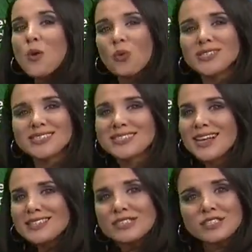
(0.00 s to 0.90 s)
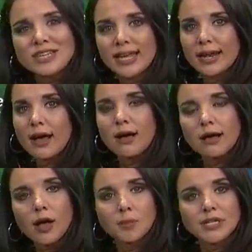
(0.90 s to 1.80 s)
Once it does, it's just going to get
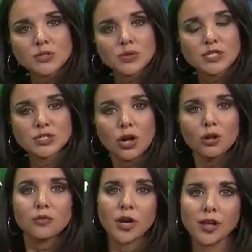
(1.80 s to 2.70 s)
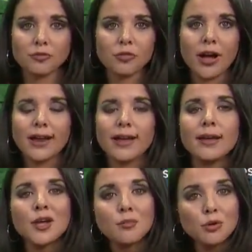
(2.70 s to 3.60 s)
hung up and it's going to stall overhead Friday,
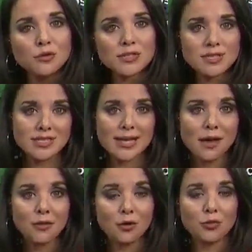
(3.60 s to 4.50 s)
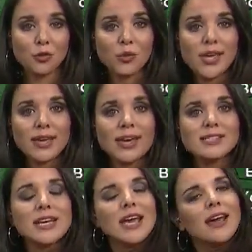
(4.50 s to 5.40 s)
move to the south over the
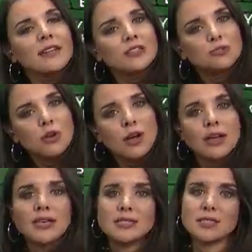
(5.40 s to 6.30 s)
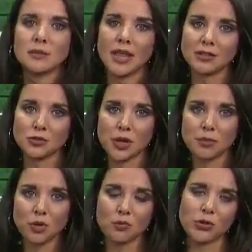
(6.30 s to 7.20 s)
weekend and then draw in some of that
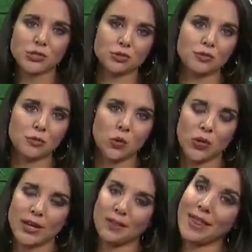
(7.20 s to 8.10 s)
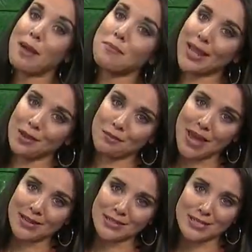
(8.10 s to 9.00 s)
tropical moisture from Gordon, and that may
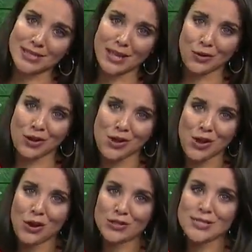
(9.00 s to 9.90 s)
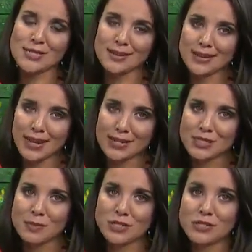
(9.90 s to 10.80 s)
impact us later on Sunday,
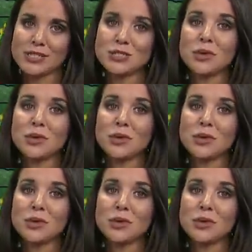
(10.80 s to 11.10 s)
especially.